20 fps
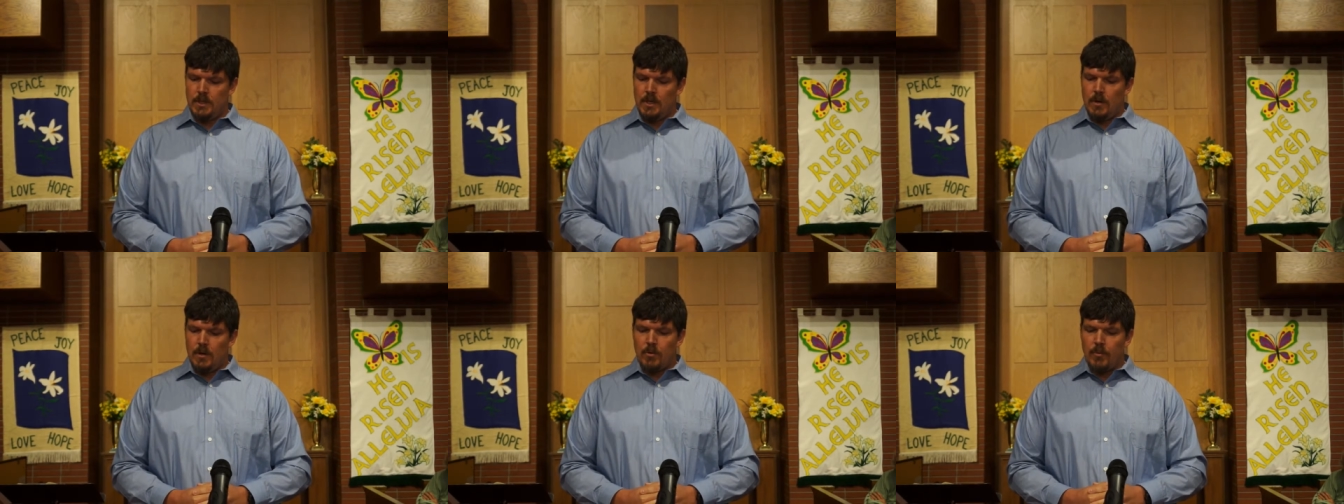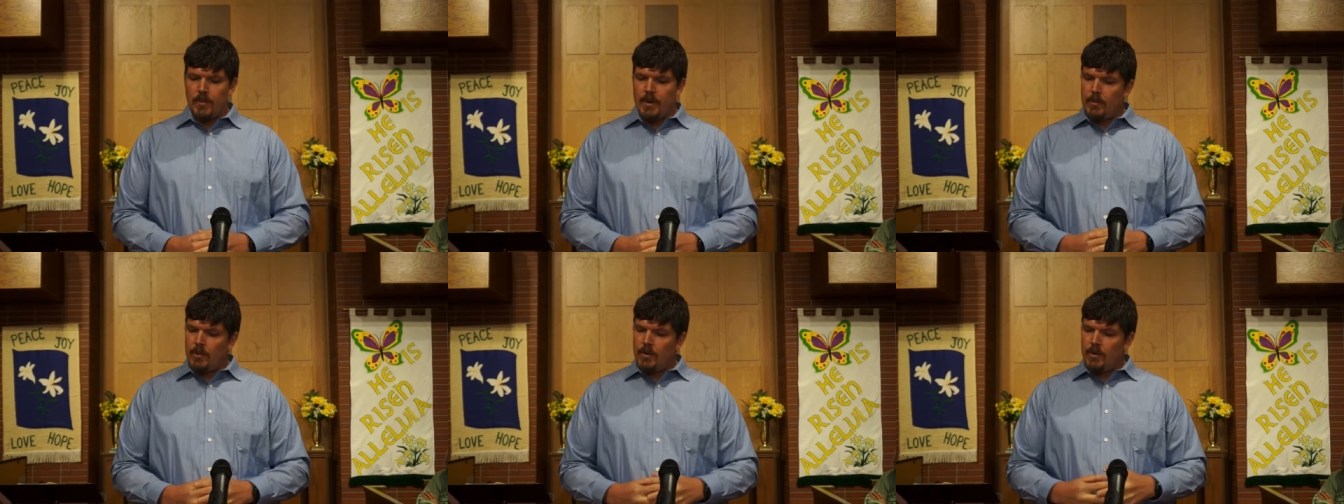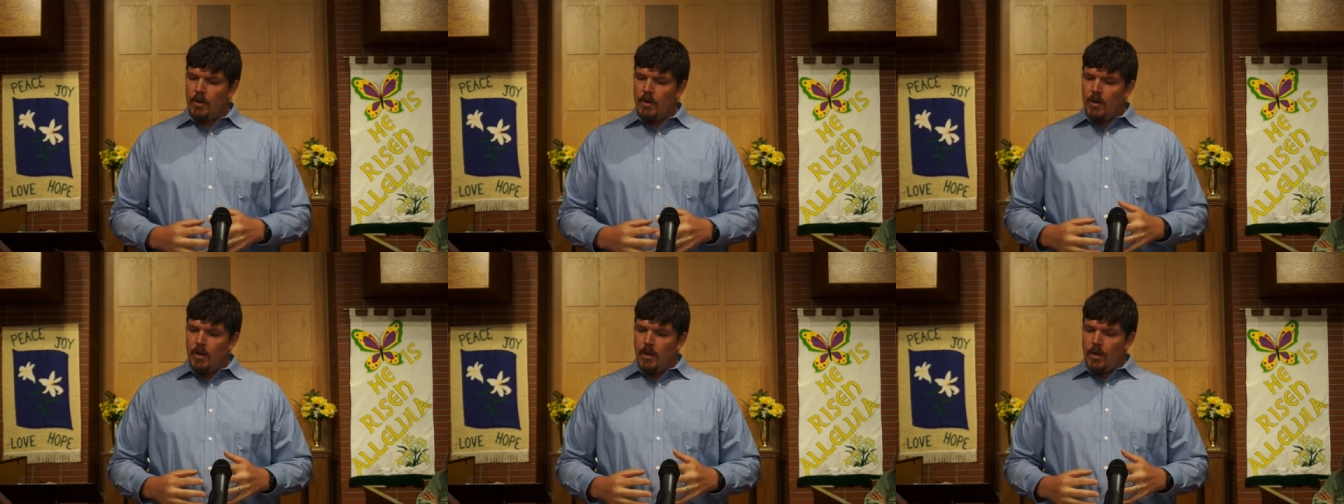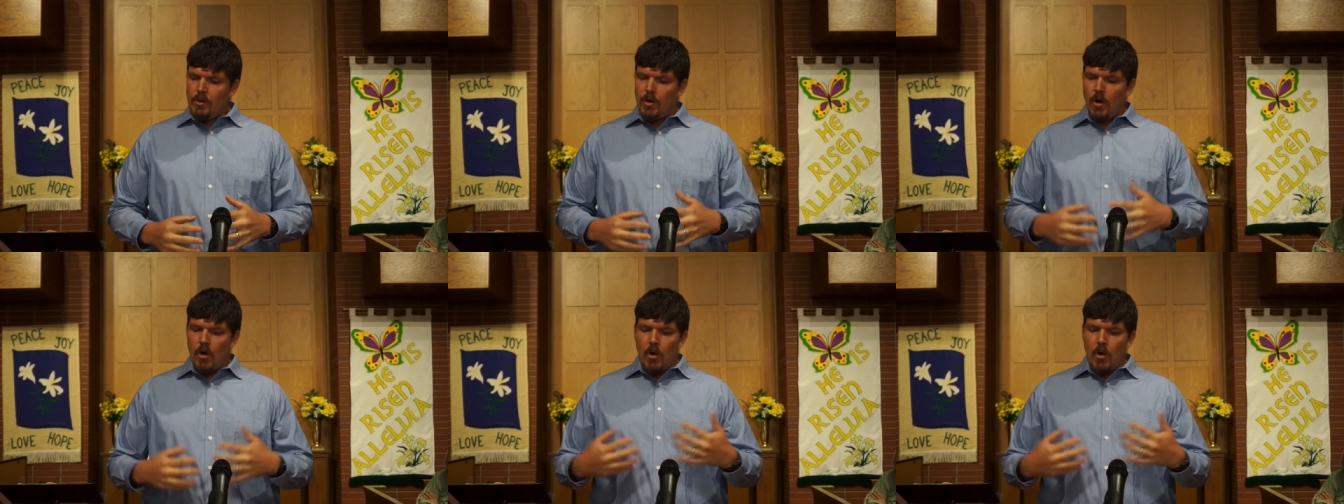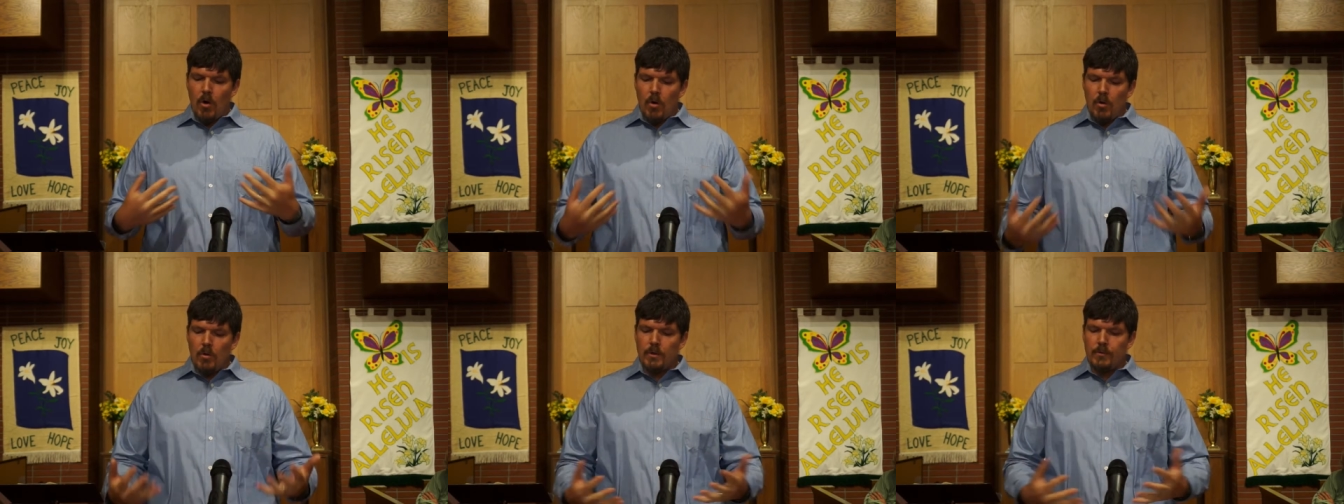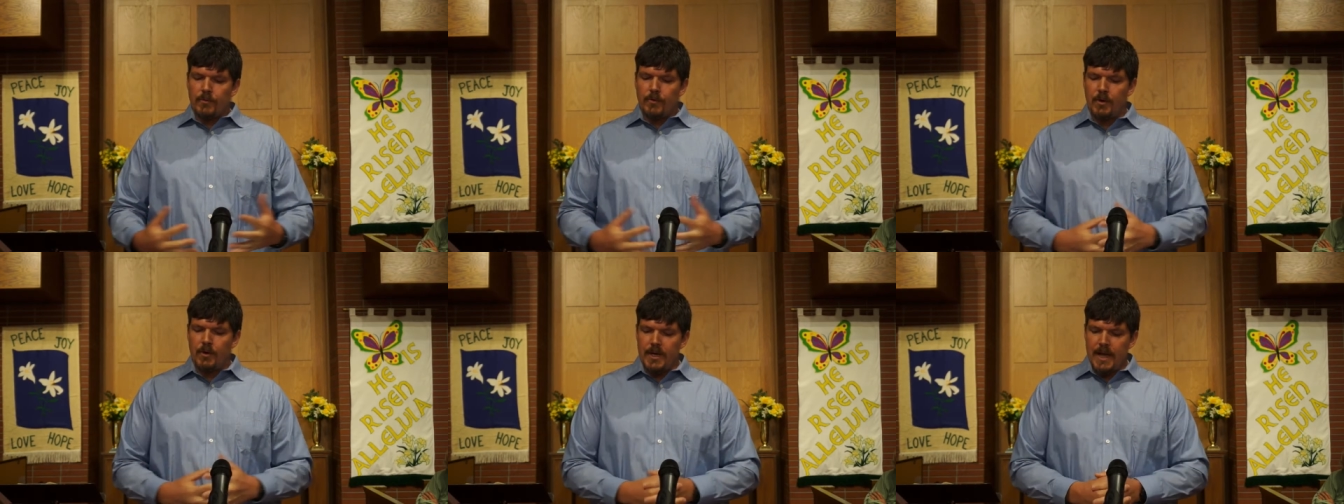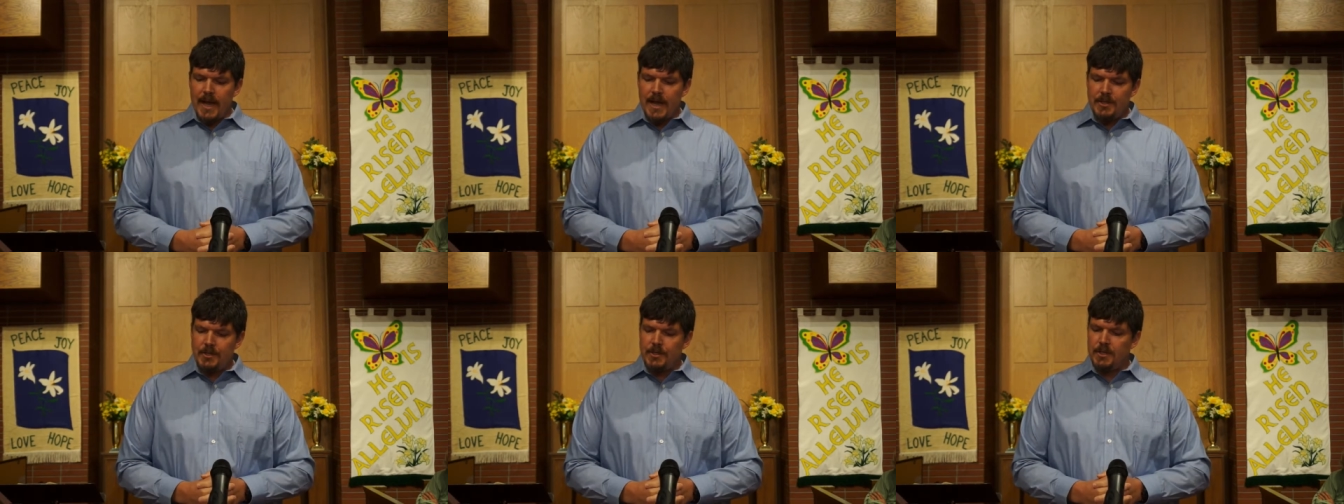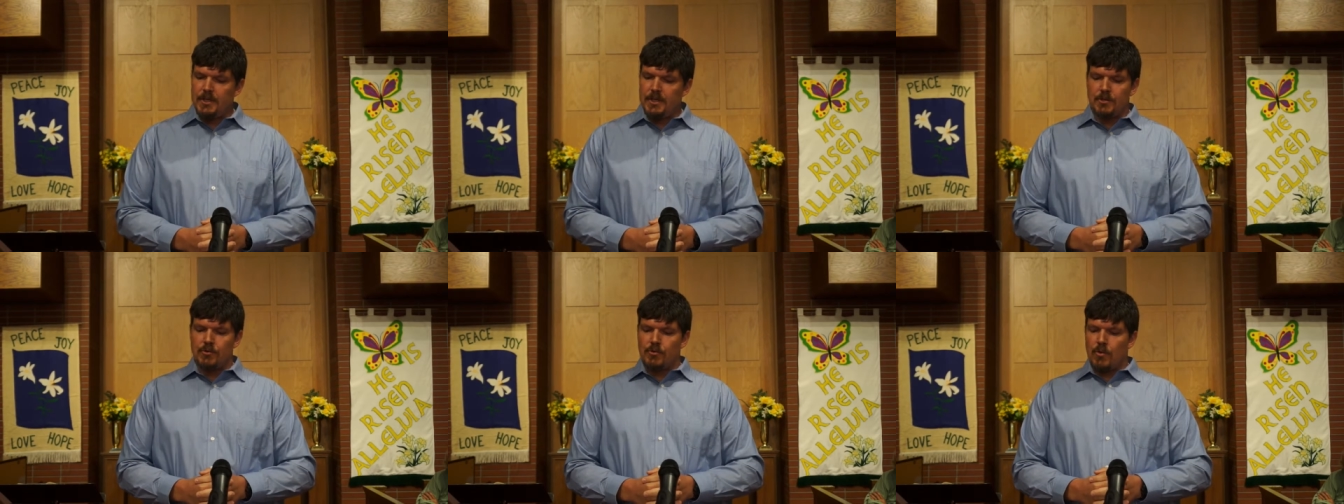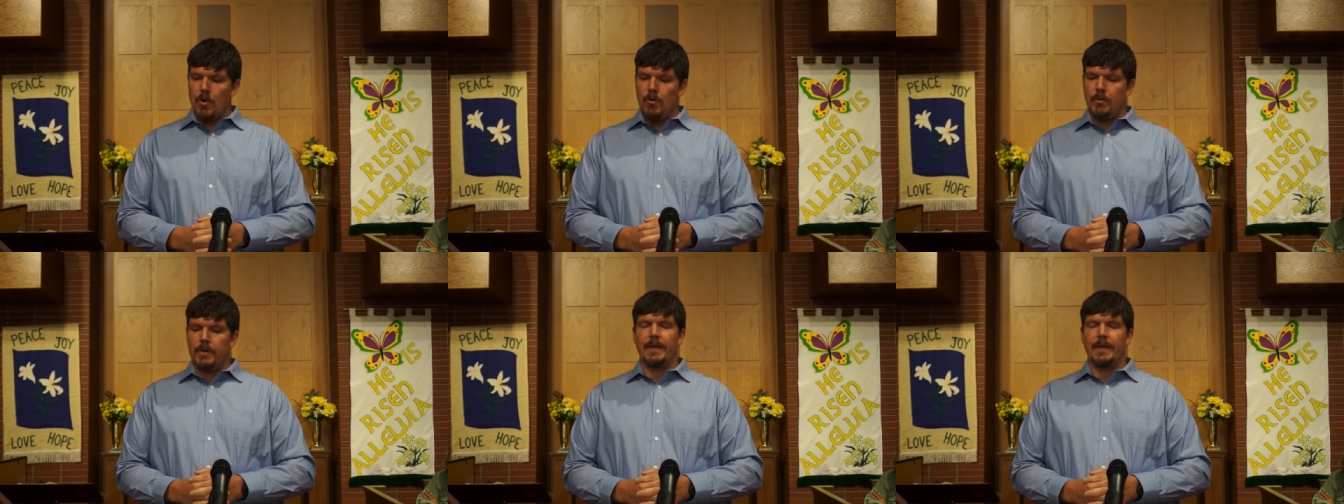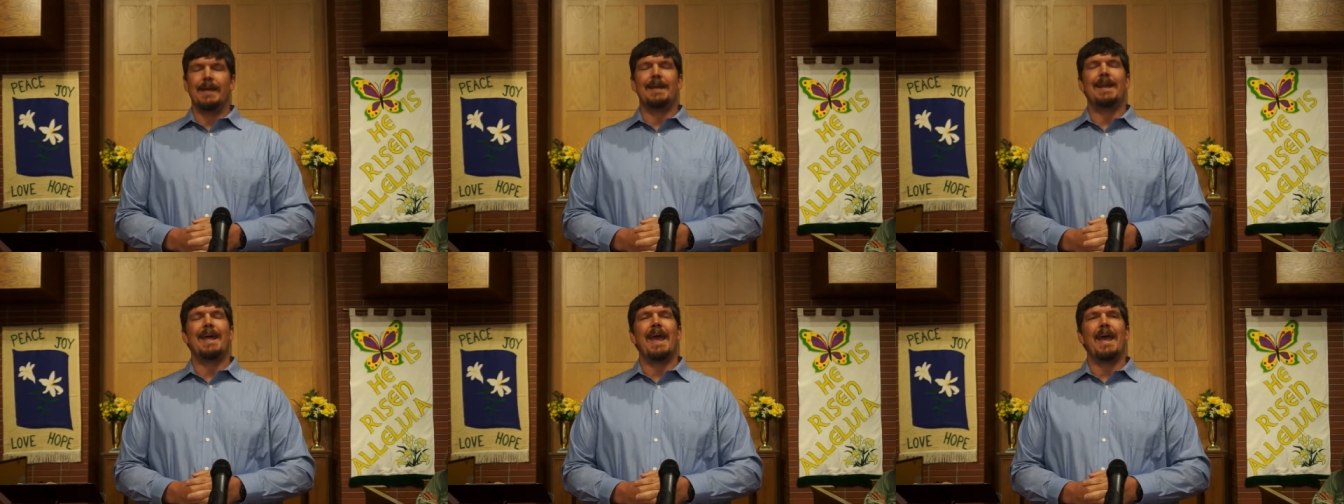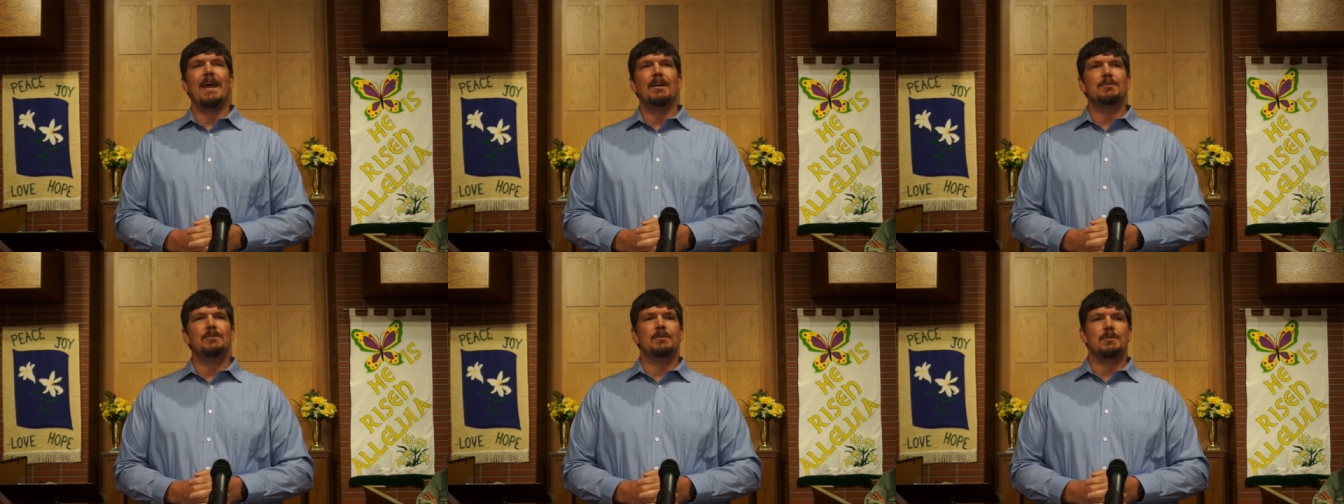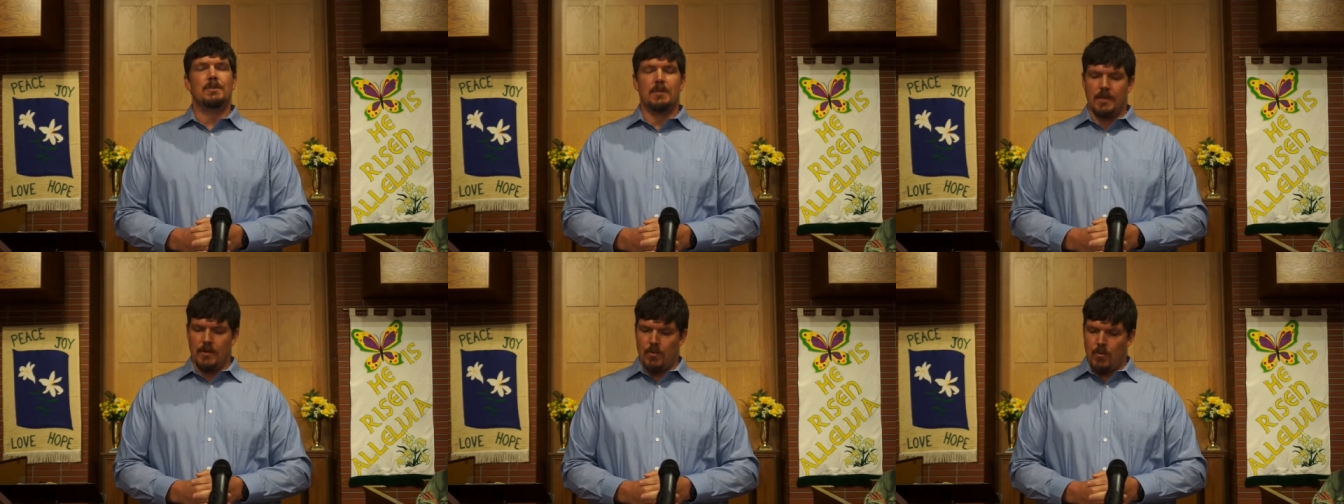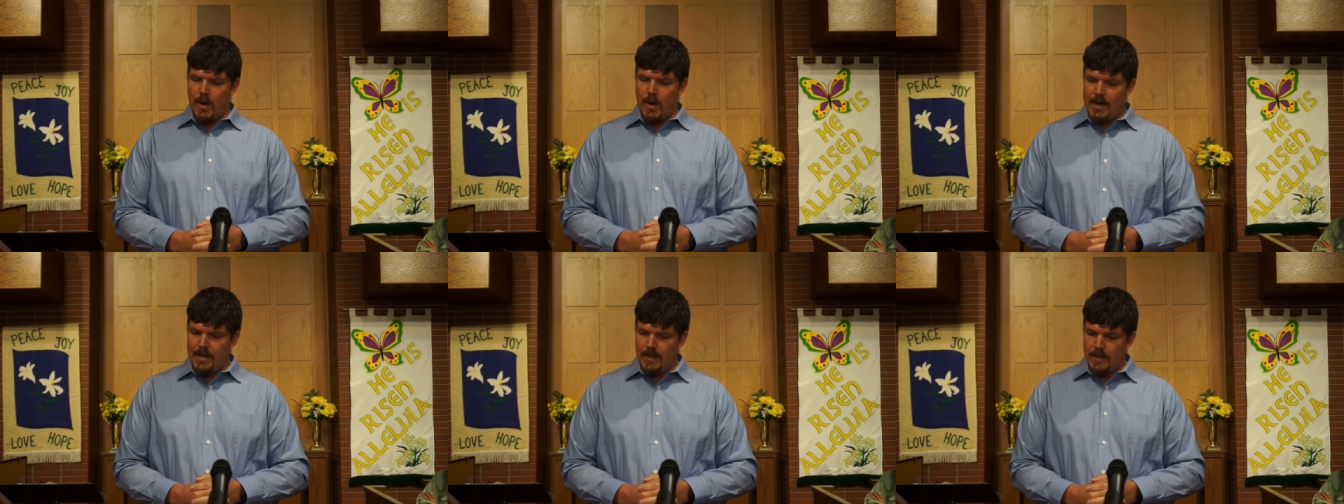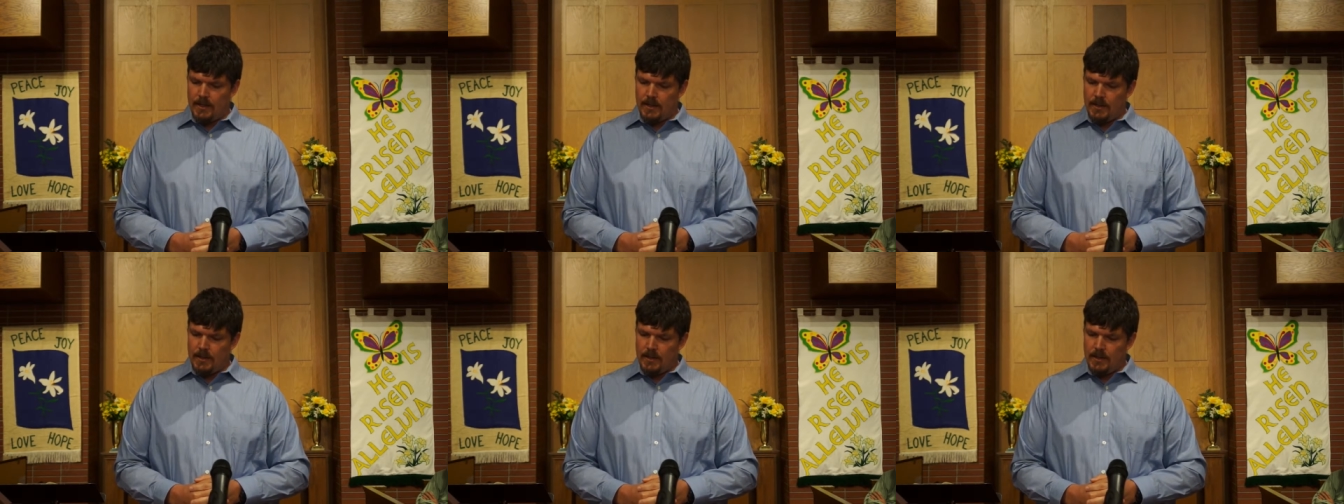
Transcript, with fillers: Remember, the whole of creation is groaning and anxiously awaiting